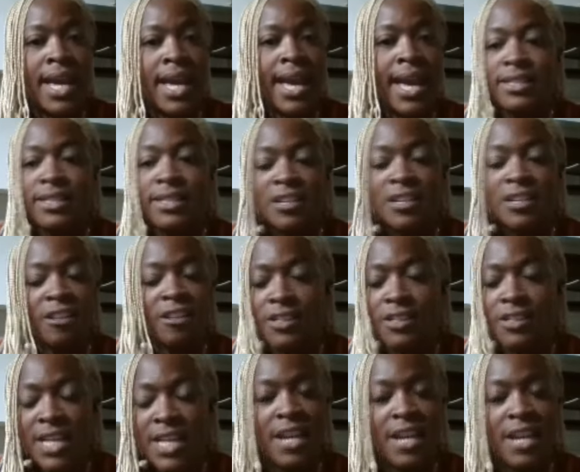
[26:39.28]
It's going to
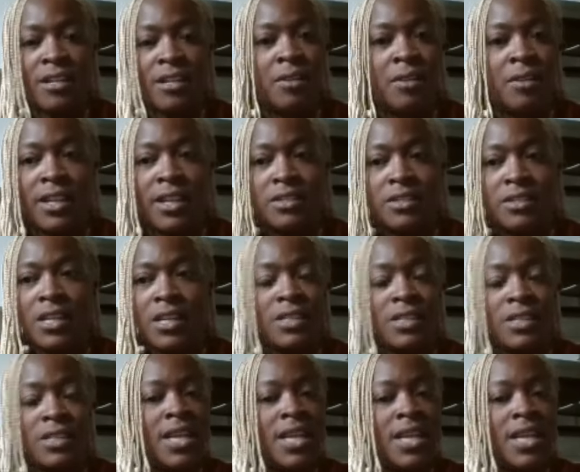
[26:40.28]
take an, it's going
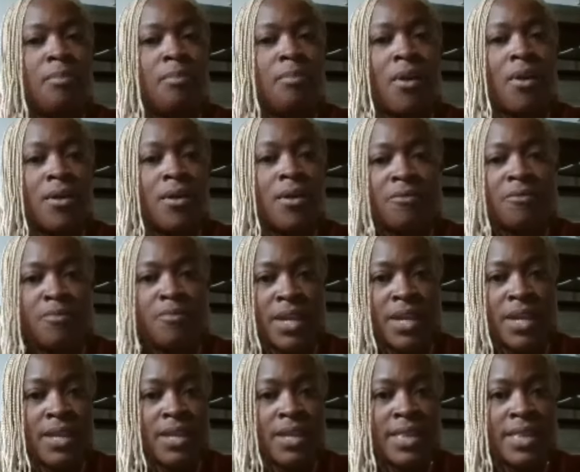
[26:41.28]
to take a part of
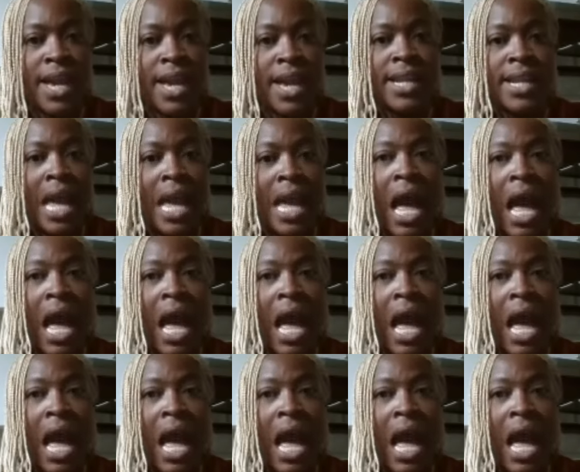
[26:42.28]
me that